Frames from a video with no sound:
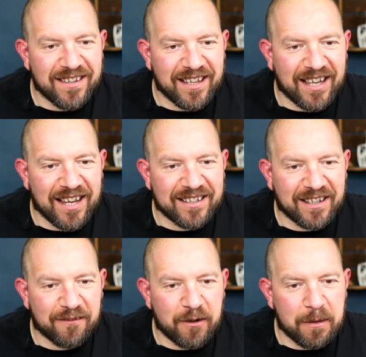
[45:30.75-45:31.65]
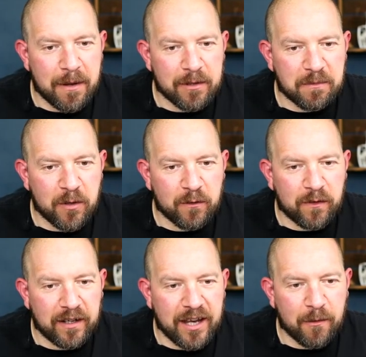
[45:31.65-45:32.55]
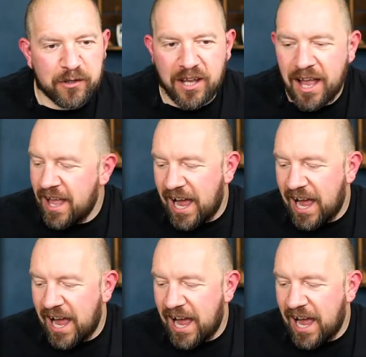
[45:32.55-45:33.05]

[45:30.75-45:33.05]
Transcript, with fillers: The Galactic remake was beautiful. I need to watch it.